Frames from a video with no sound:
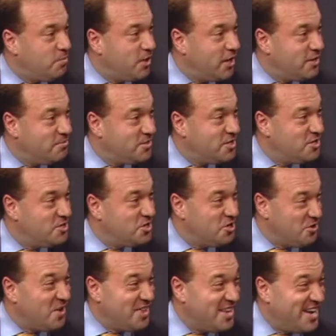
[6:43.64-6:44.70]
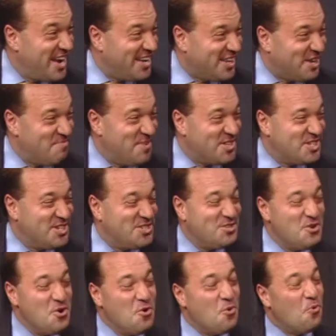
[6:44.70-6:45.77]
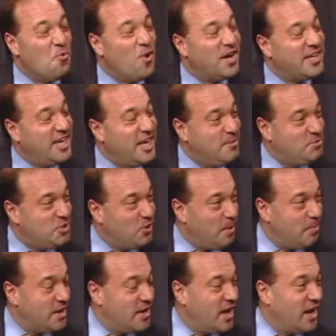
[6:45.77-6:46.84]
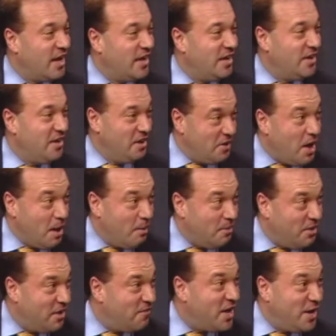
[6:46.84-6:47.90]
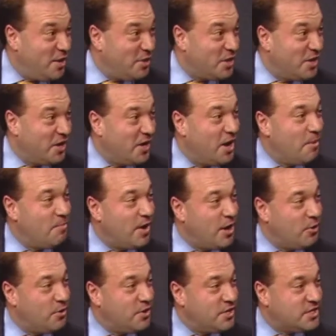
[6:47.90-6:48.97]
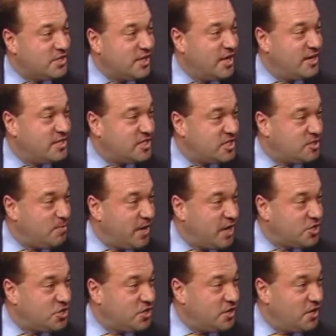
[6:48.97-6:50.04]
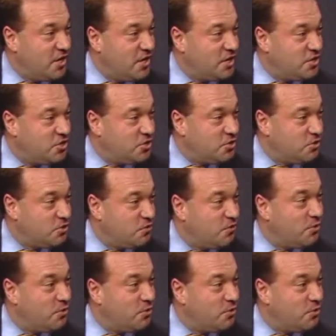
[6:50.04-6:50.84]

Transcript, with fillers: the pun, since you're in the nightclub business, what keeps you up at night, uh, if anything, about this latest expansion into